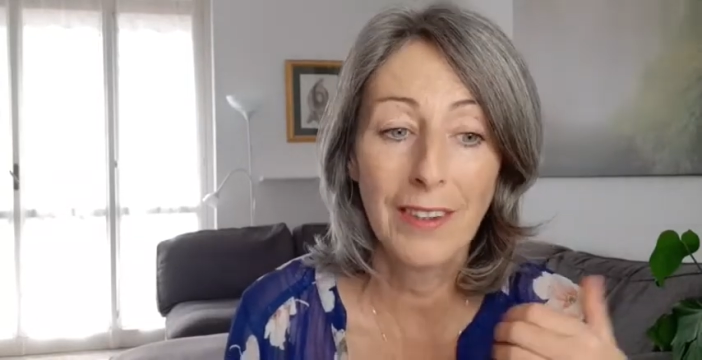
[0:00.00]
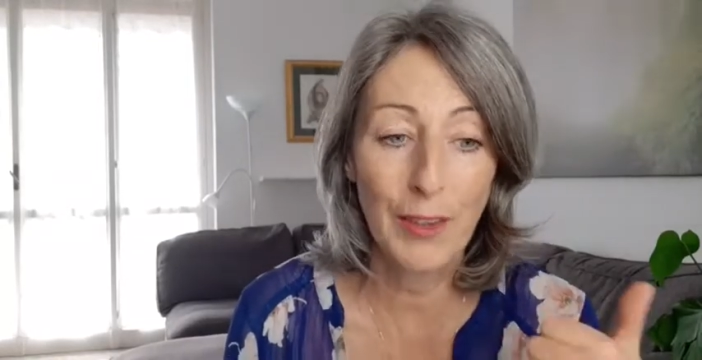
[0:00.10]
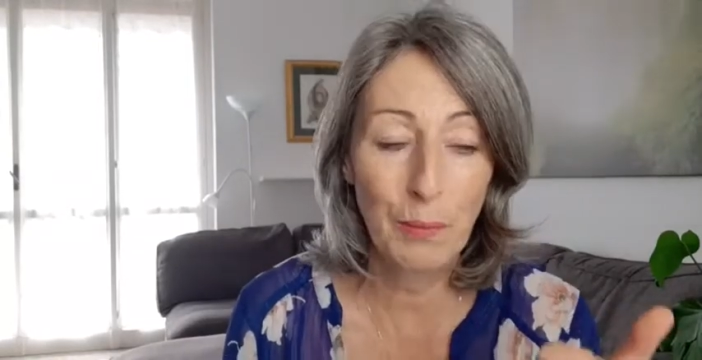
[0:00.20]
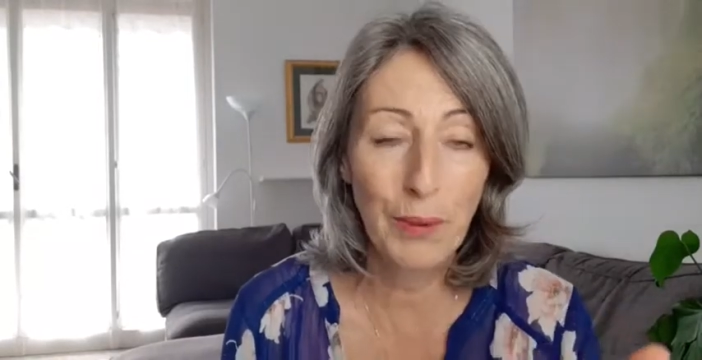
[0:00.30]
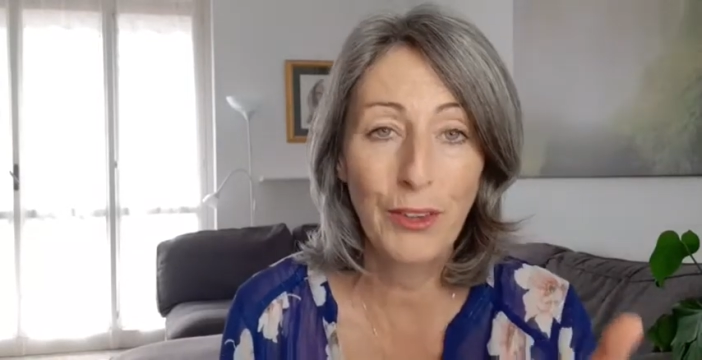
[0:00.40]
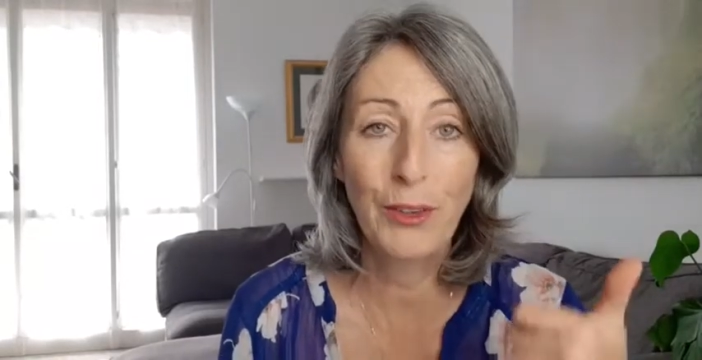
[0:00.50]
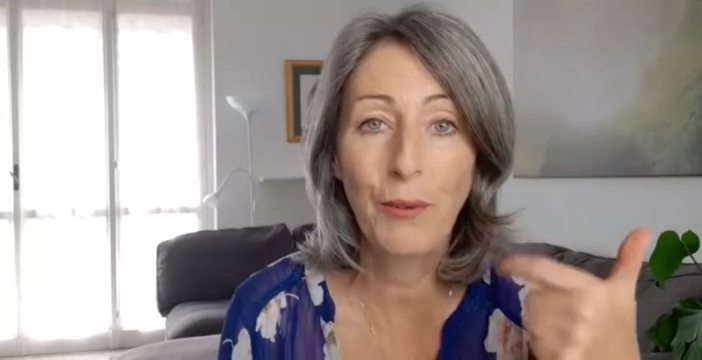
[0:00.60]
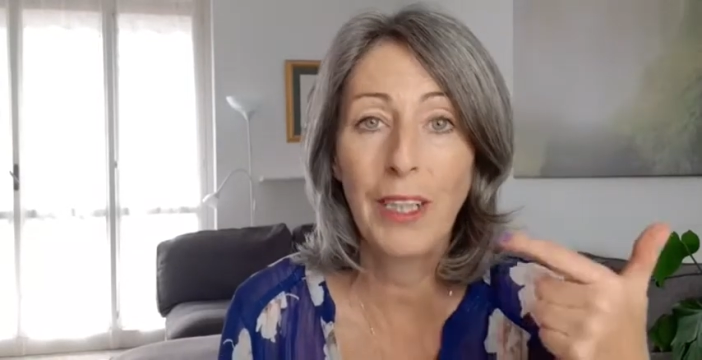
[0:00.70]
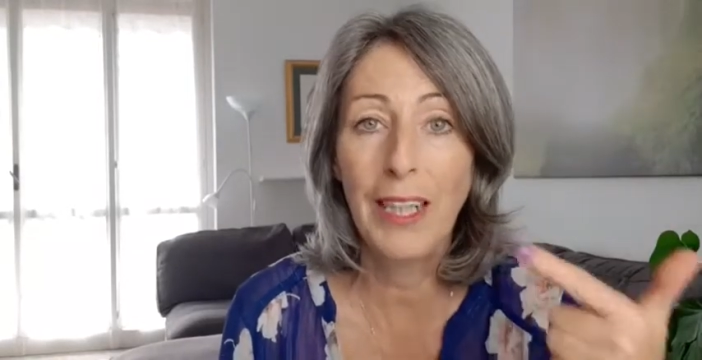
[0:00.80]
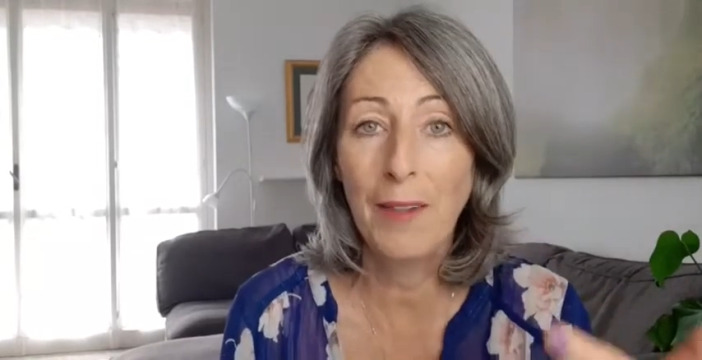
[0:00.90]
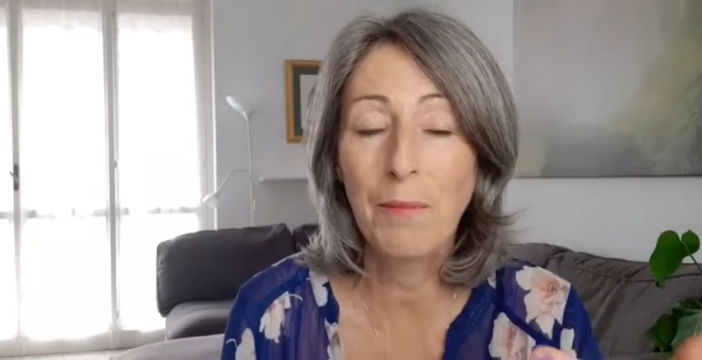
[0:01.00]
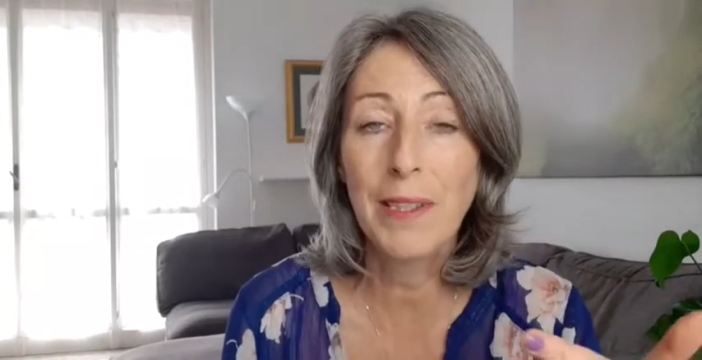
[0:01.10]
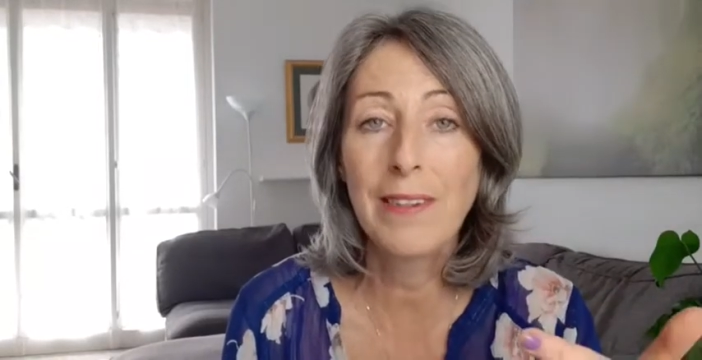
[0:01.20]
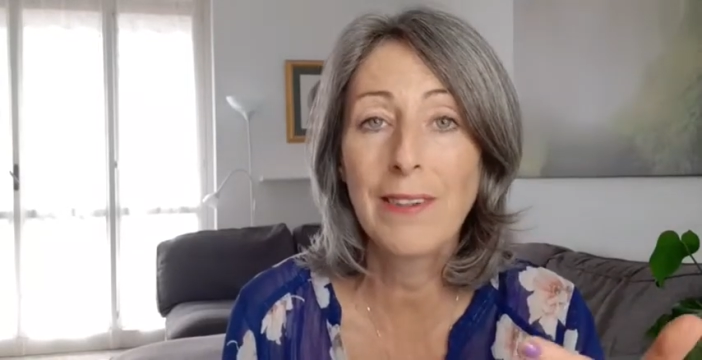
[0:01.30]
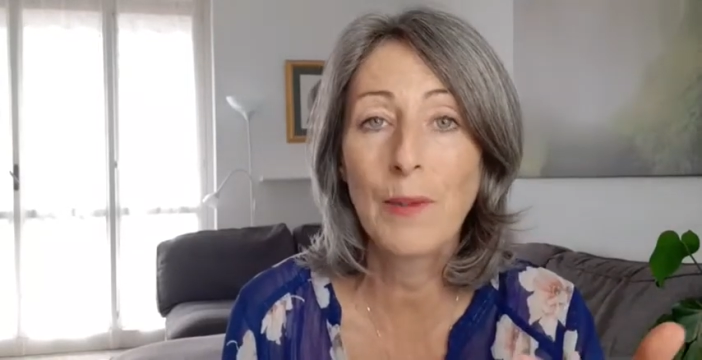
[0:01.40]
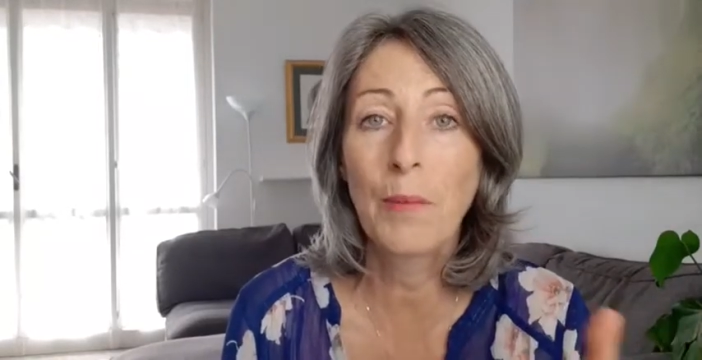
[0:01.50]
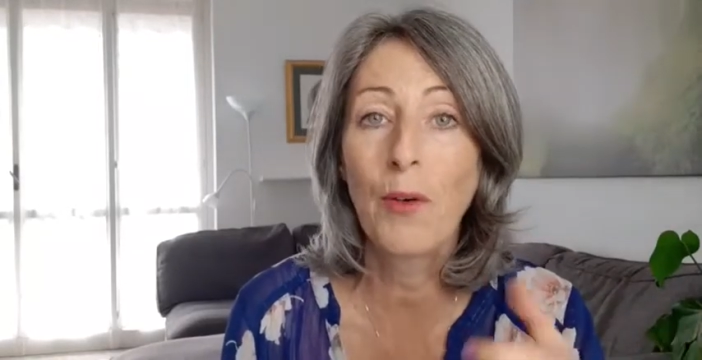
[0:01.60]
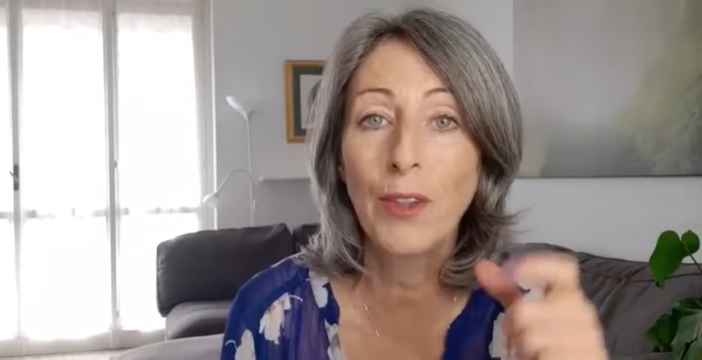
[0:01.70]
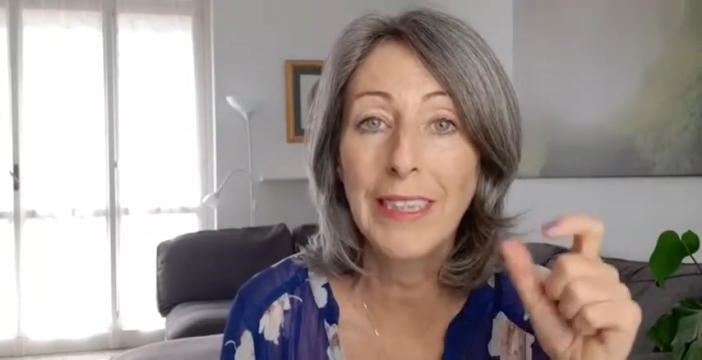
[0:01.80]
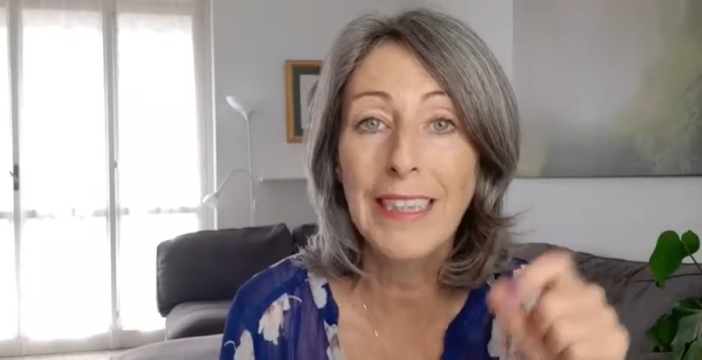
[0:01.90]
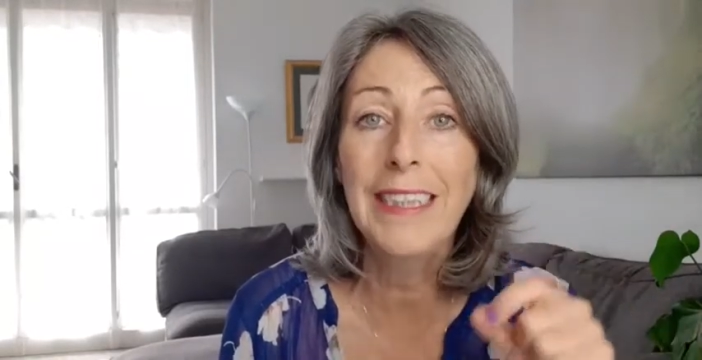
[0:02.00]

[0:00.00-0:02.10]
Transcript: spiritual and business support